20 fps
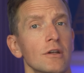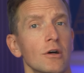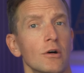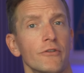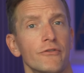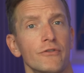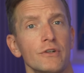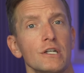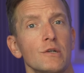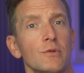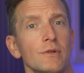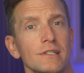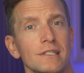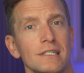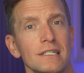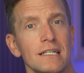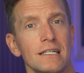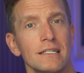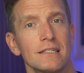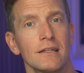lower
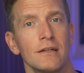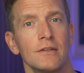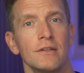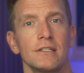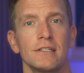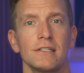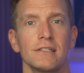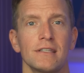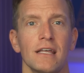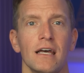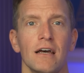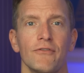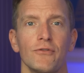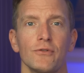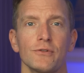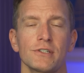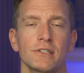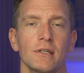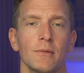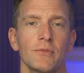frequencies, and this is
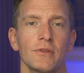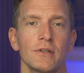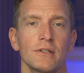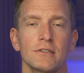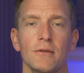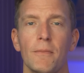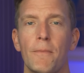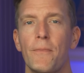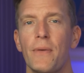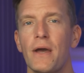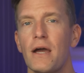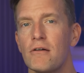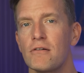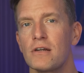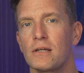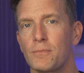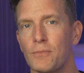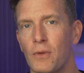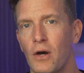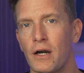therefore something to bear
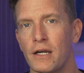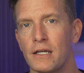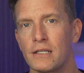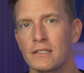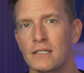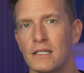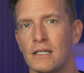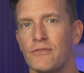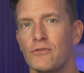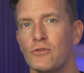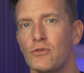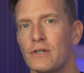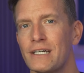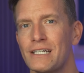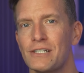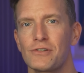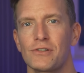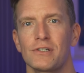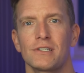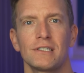in mind if you're
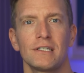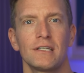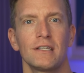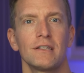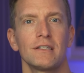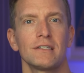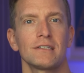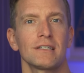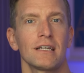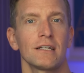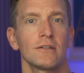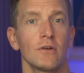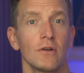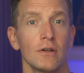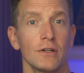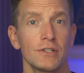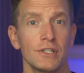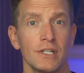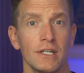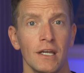interested in this
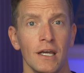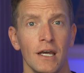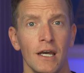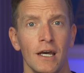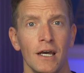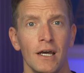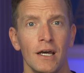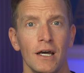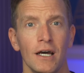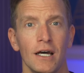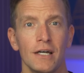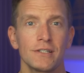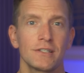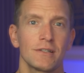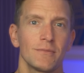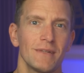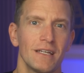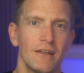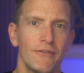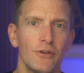technology, as
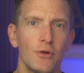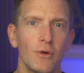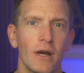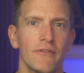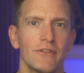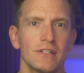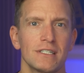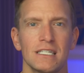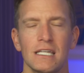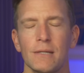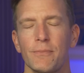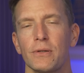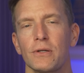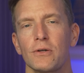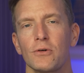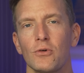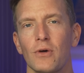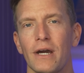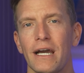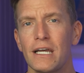if you have a
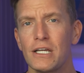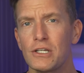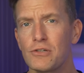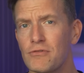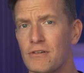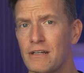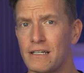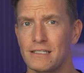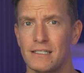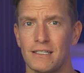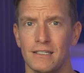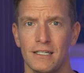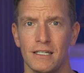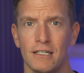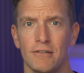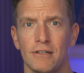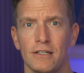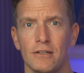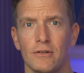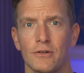typical age-related
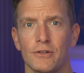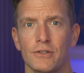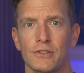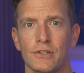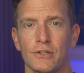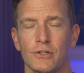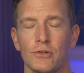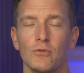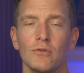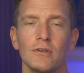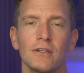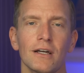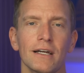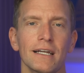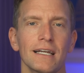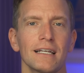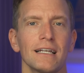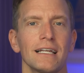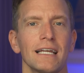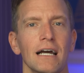hearing loss, you'll
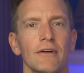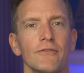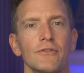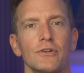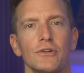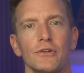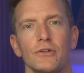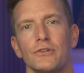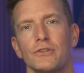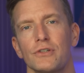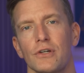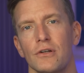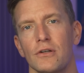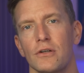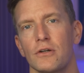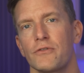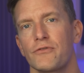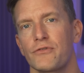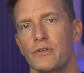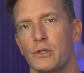likely have good
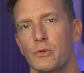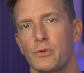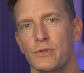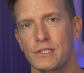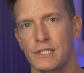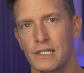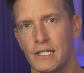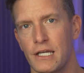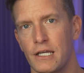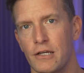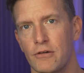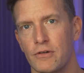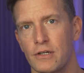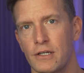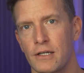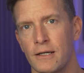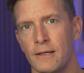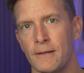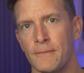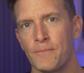low-frequency
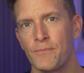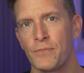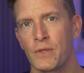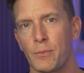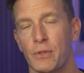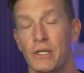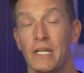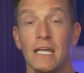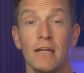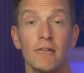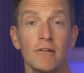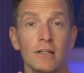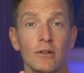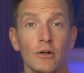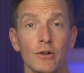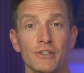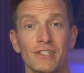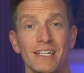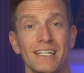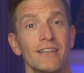hearing, but a hearing
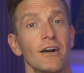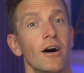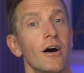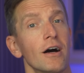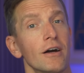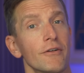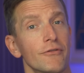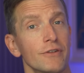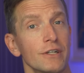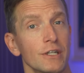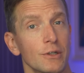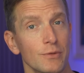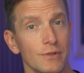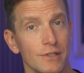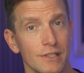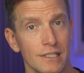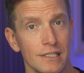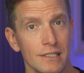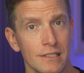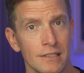loss in the higher
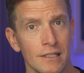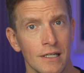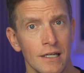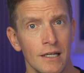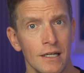frequencies.